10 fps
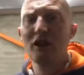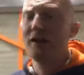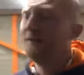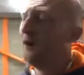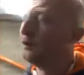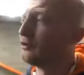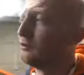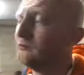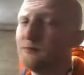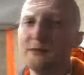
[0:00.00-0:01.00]
Folks,
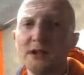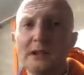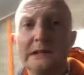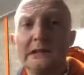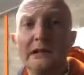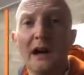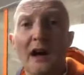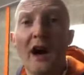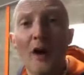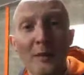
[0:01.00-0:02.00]

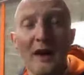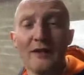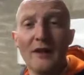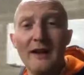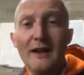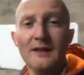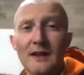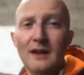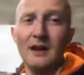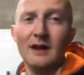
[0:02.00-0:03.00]
hope you have a great
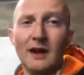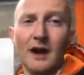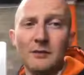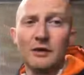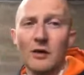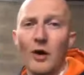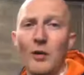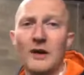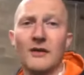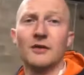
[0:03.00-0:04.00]
evening. I'm going to go
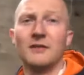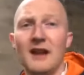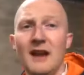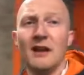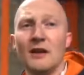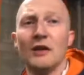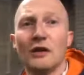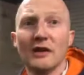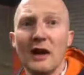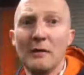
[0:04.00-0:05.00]
home and have some dinner
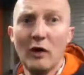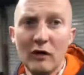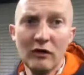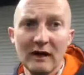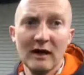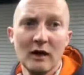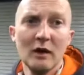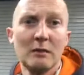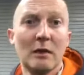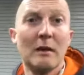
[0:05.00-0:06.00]
because I'm hungry,
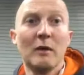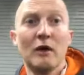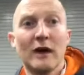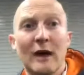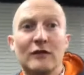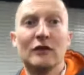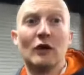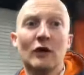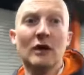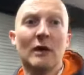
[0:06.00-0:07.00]
but my workouts are
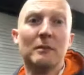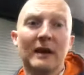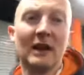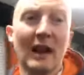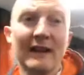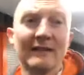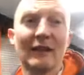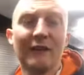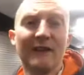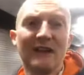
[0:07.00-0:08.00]
done, my clients
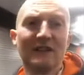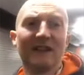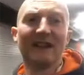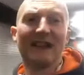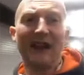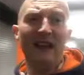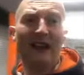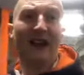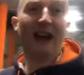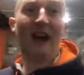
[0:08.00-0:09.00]
are finished for the day,
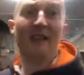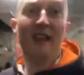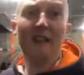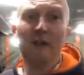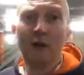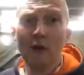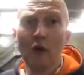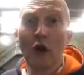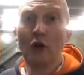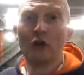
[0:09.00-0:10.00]
and therefore
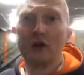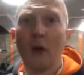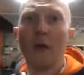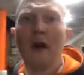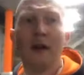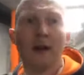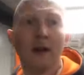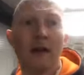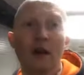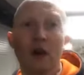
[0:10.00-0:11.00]
so am I.
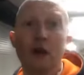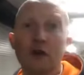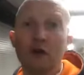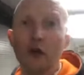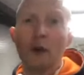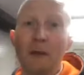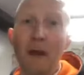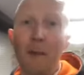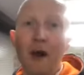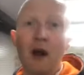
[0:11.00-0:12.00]
Toodle pip.